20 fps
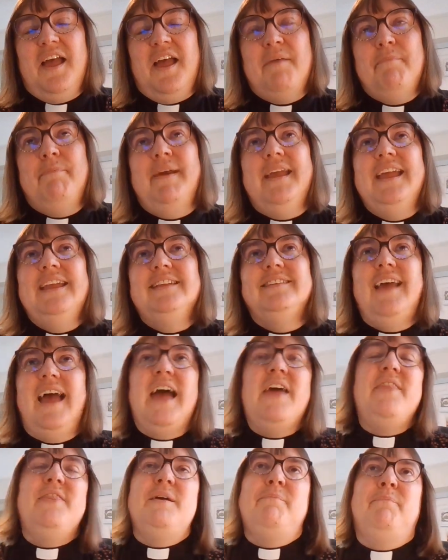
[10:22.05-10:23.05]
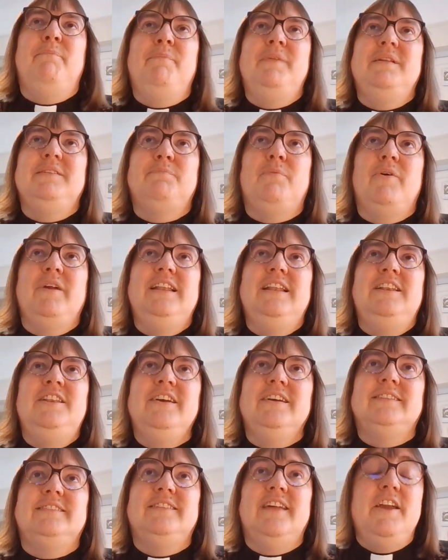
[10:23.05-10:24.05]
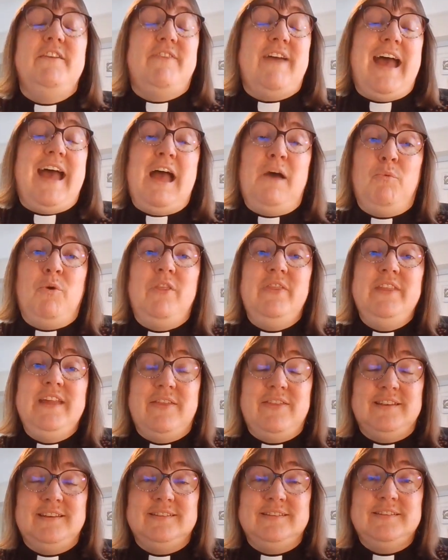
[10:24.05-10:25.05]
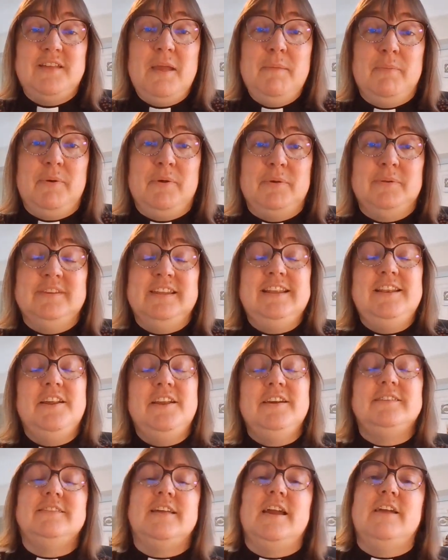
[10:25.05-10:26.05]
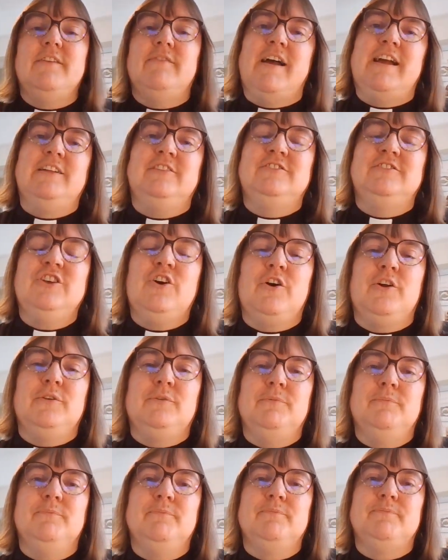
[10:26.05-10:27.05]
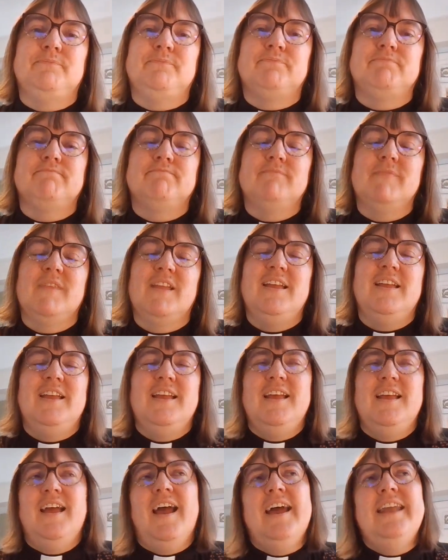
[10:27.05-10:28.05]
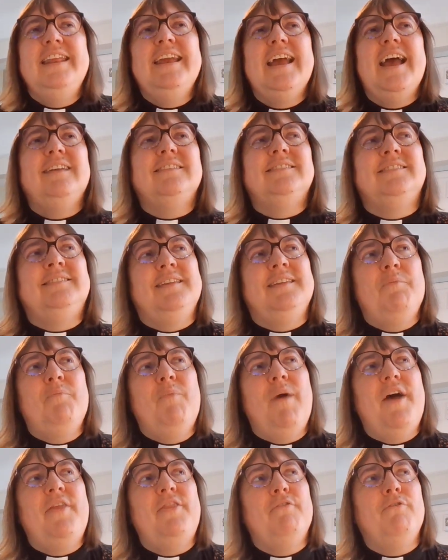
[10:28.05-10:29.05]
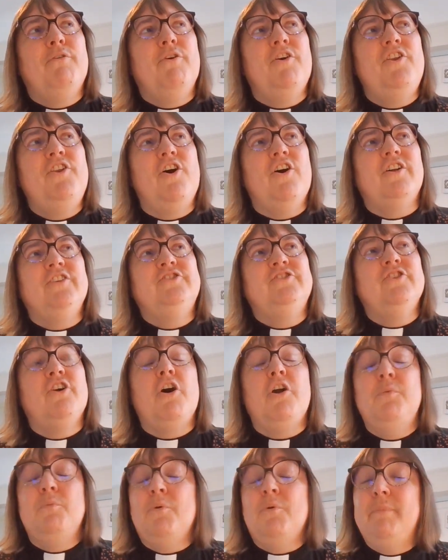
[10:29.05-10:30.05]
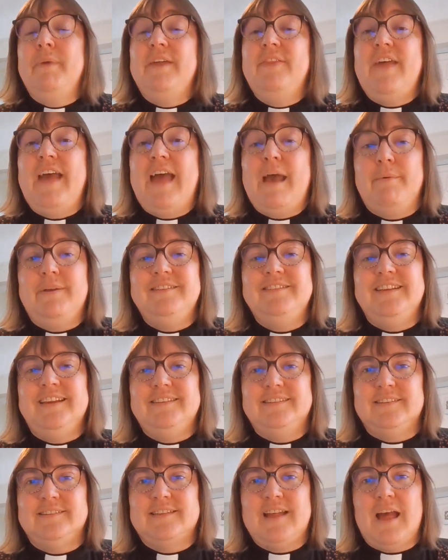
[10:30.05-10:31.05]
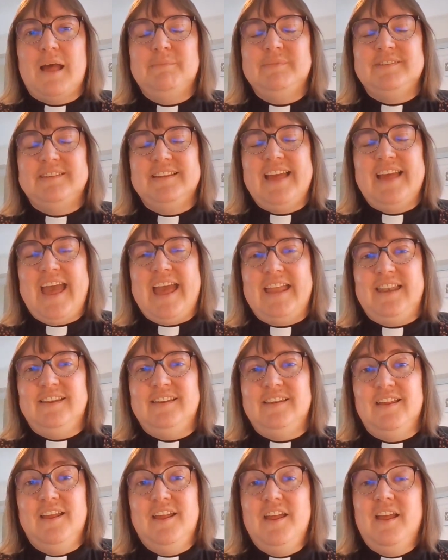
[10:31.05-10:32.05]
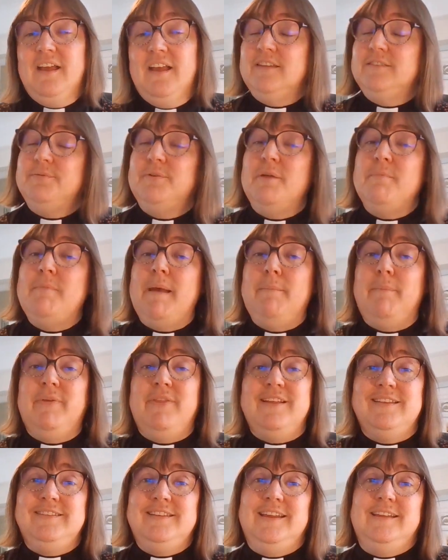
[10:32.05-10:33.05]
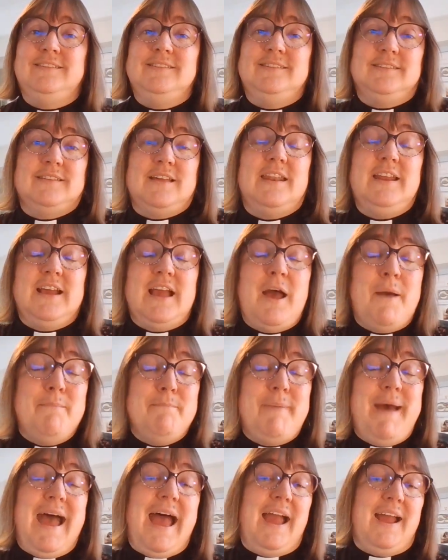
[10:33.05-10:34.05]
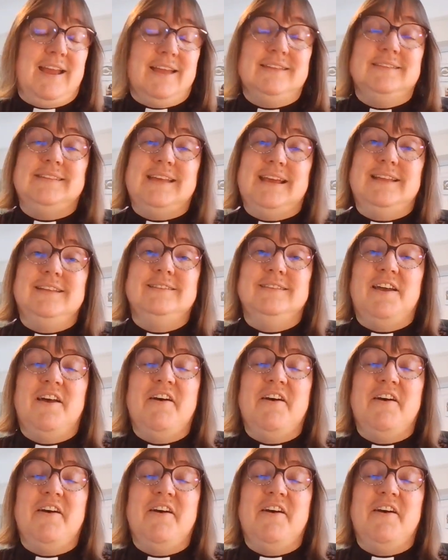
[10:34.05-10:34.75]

And Peter at this point looks over at one of the other disciples. He looks over at John. And he asks him whether or not John will be there when Jesus comes again, because we remember that Jesus is going to come back a second